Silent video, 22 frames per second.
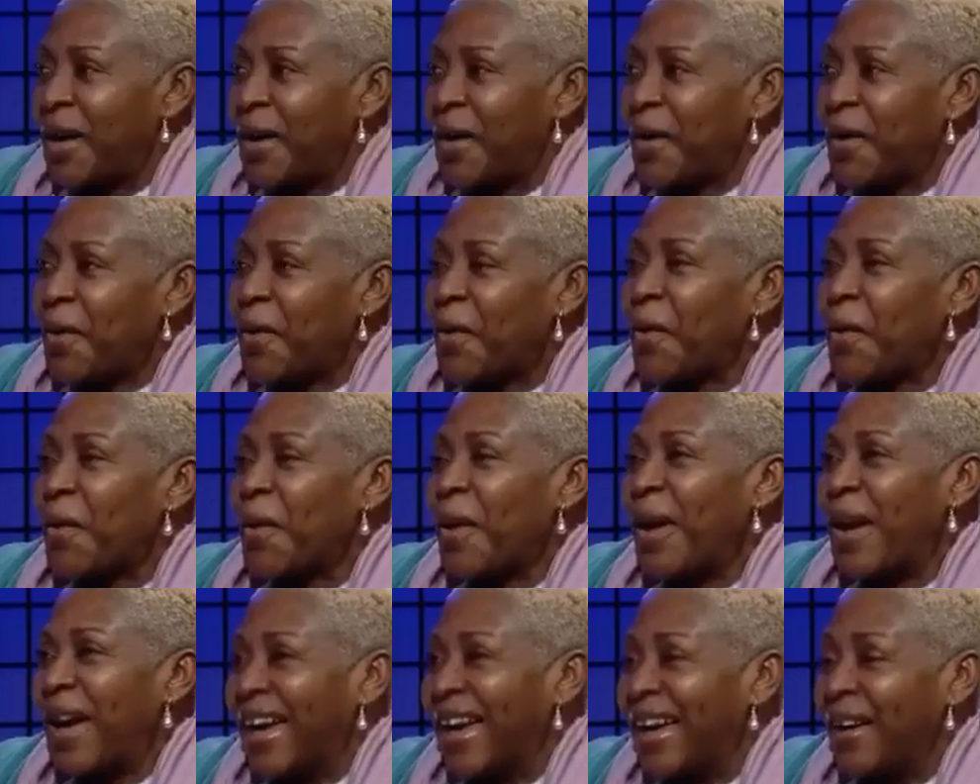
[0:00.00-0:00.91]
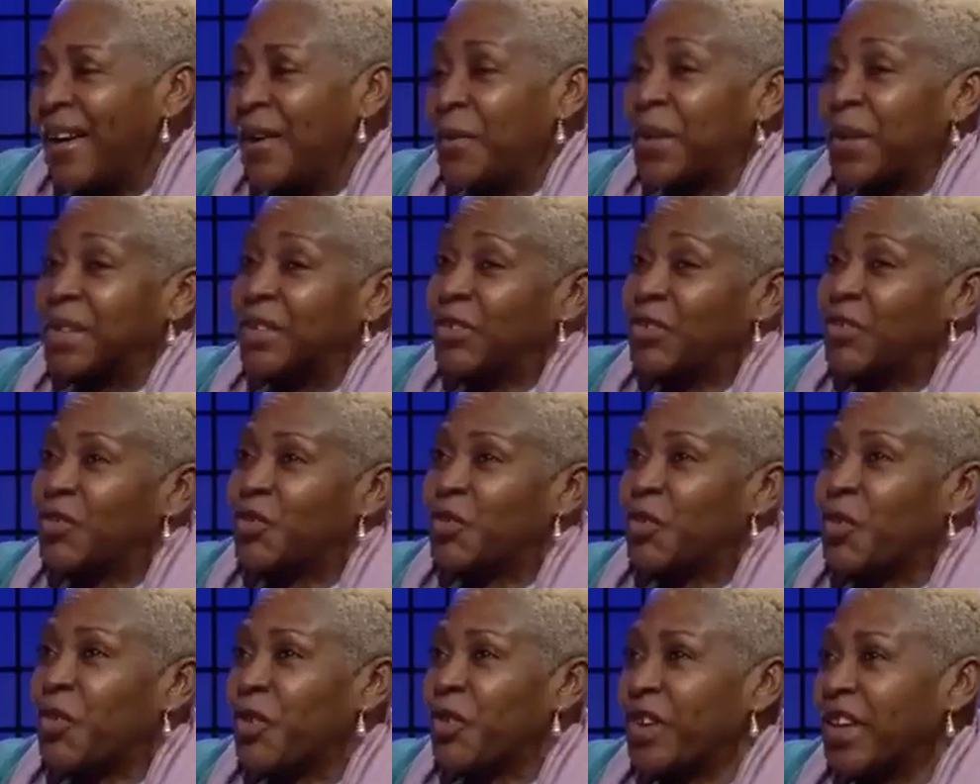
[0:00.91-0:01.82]
Oh, well, the
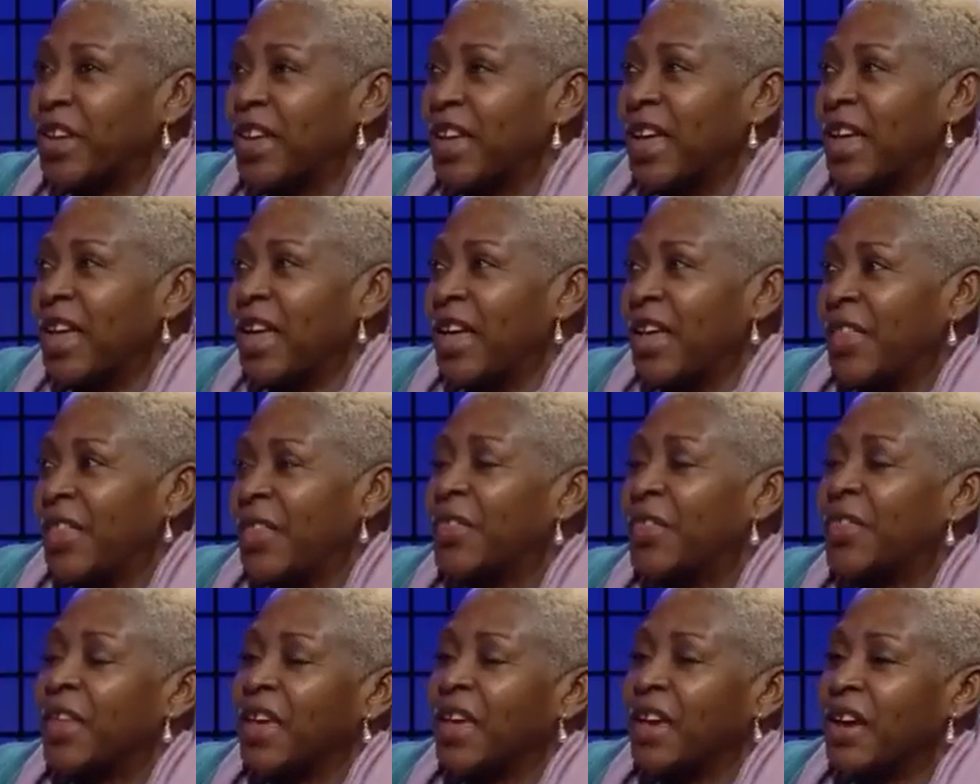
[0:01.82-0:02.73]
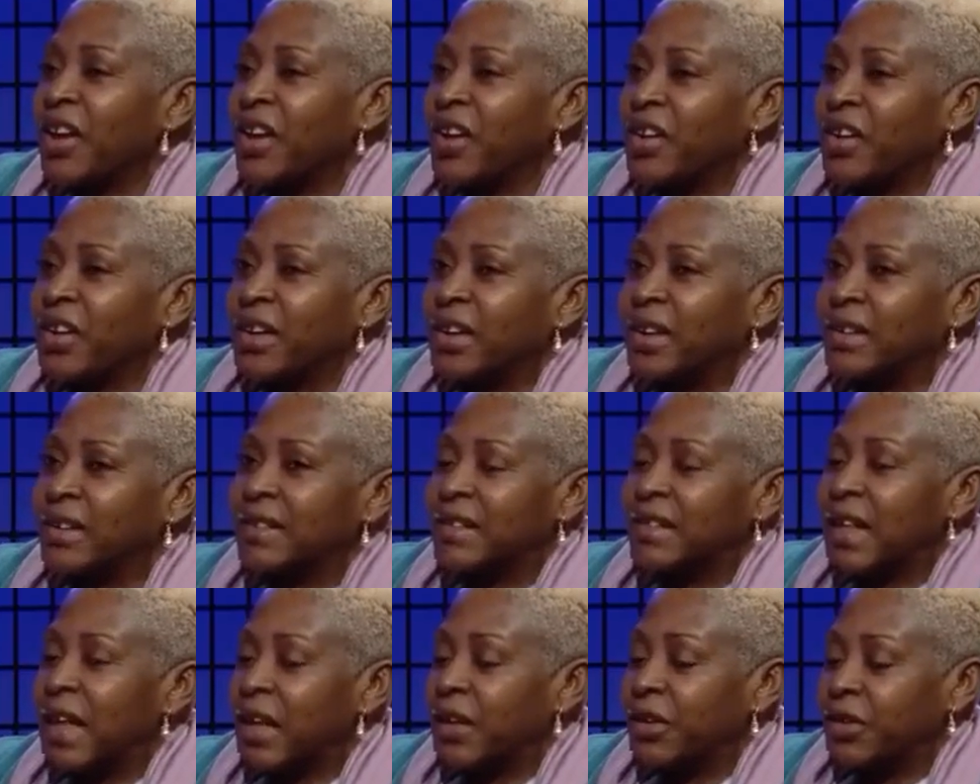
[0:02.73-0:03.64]
story there
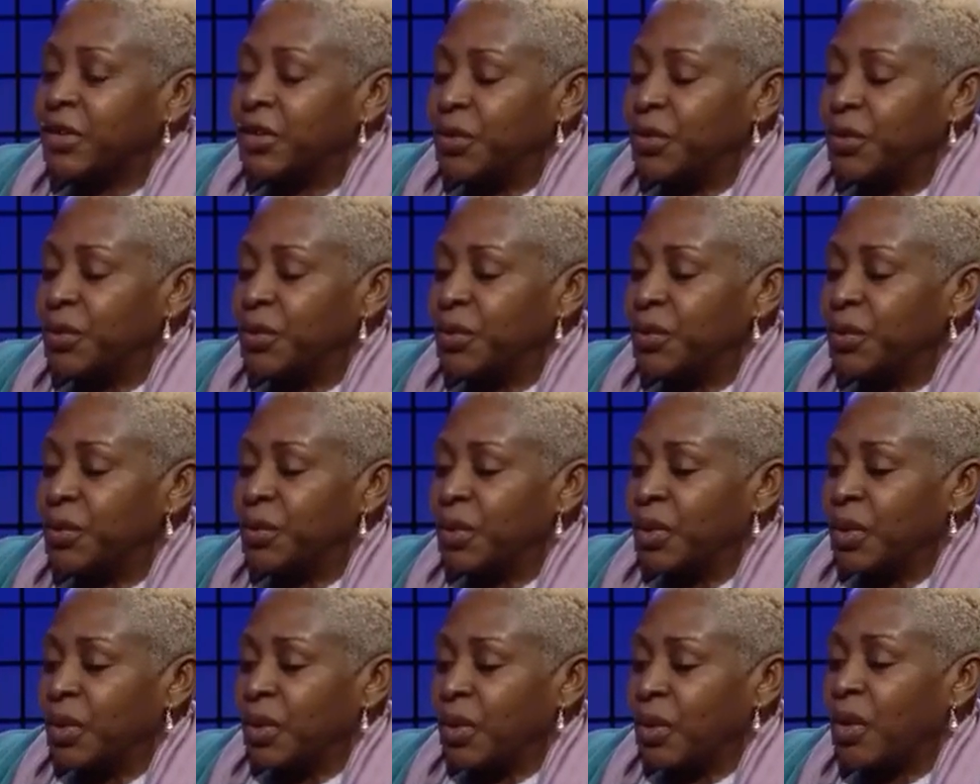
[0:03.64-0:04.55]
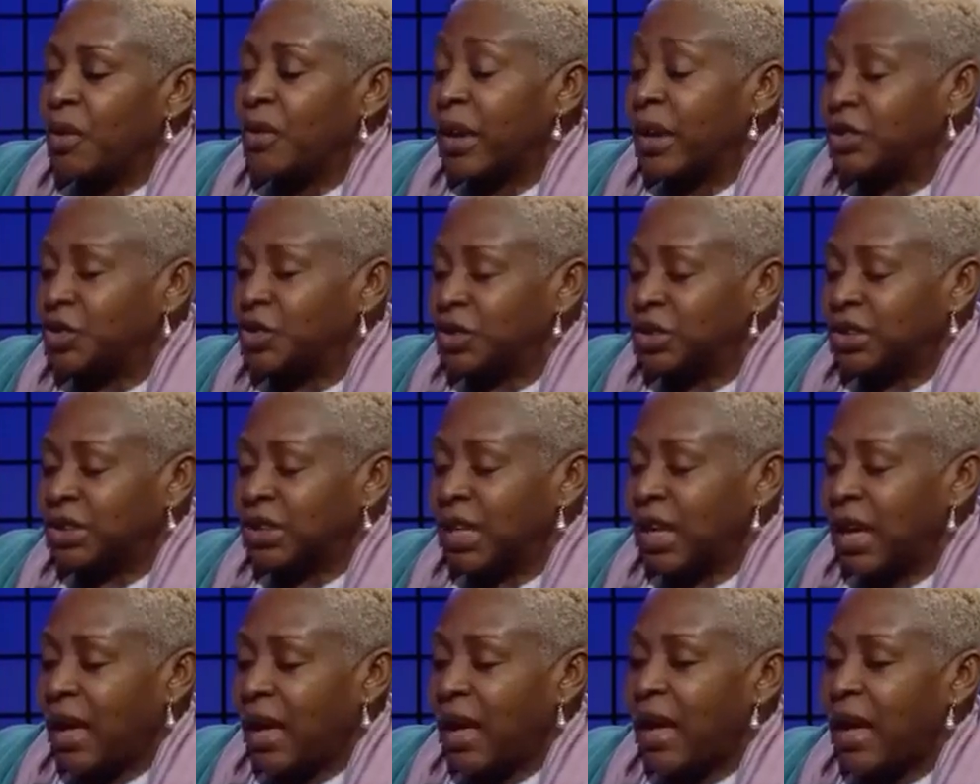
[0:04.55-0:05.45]
is that you, or I should
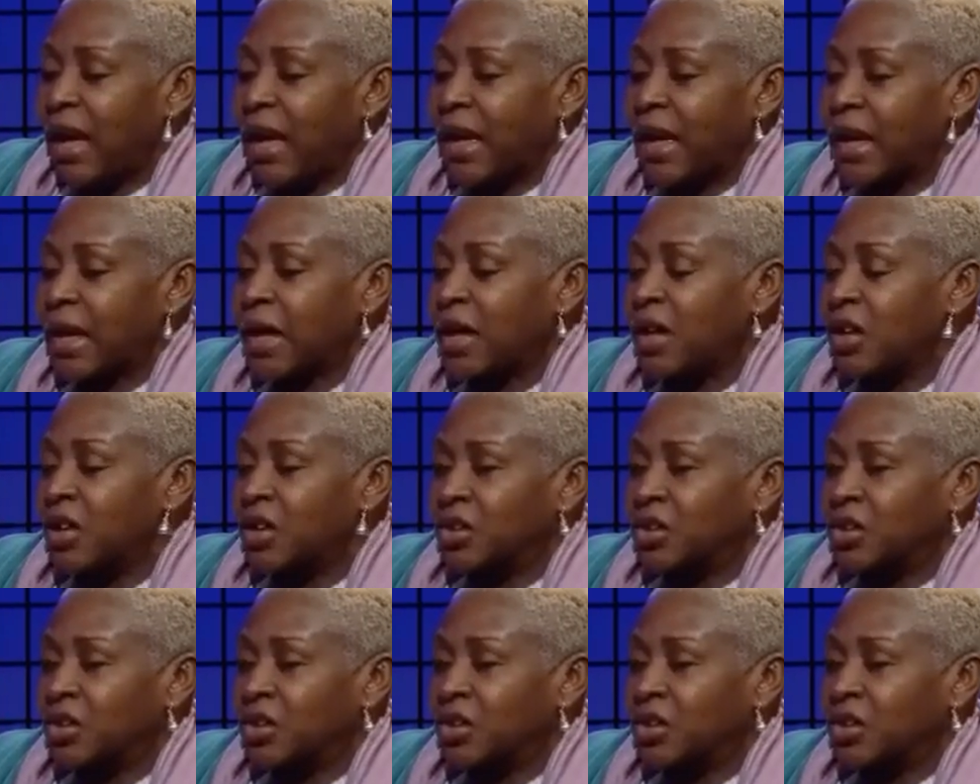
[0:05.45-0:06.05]
say I,